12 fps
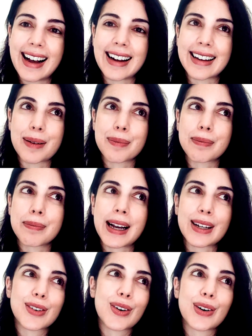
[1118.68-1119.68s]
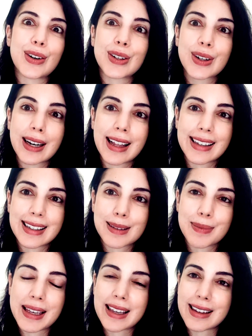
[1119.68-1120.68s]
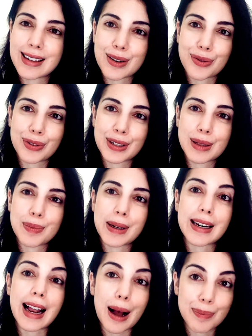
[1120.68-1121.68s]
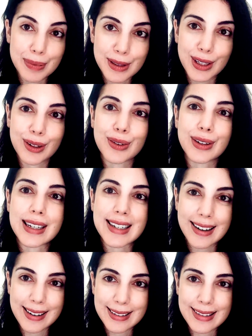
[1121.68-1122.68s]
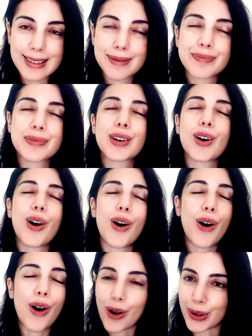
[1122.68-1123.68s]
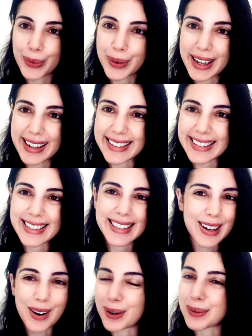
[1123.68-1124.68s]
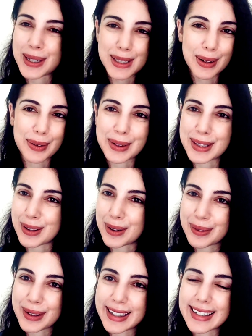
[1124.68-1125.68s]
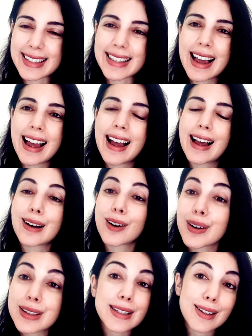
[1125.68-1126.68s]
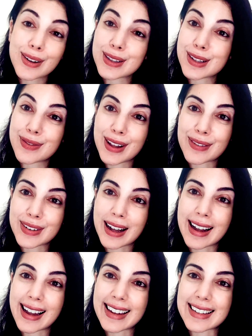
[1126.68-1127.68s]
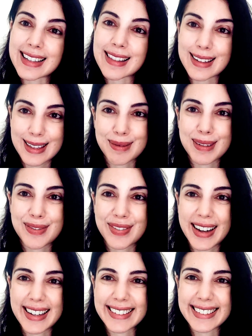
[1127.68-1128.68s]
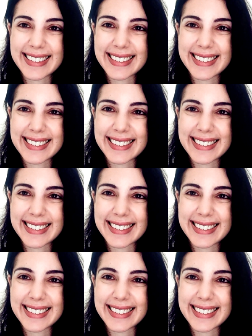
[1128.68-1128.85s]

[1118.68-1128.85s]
It might not look like it's making a difference, but it absolutely does. Always. Always, always, always. Lots and lots of love, guys. This was fun.